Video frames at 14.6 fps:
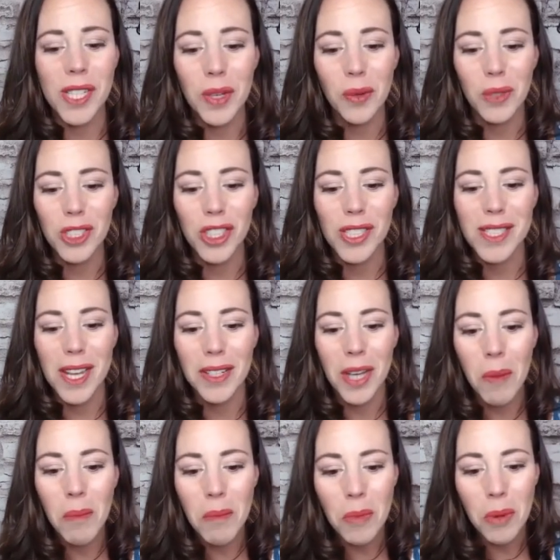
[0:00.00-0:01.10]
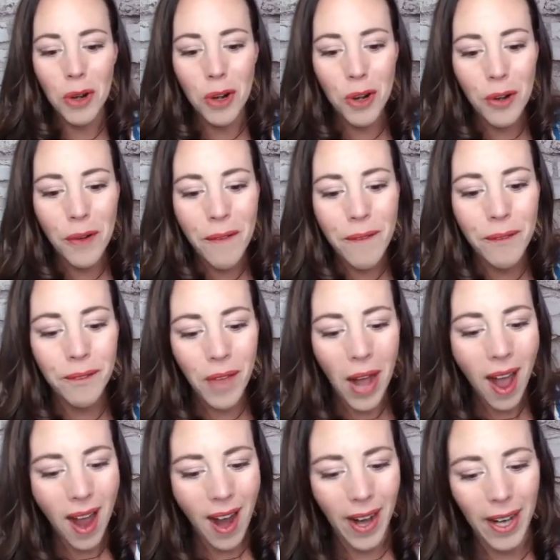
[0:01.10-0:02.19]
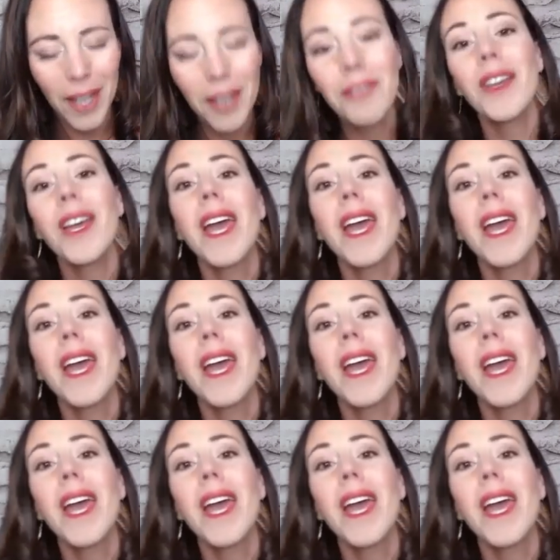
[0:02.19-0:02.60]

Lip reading: which is number 5,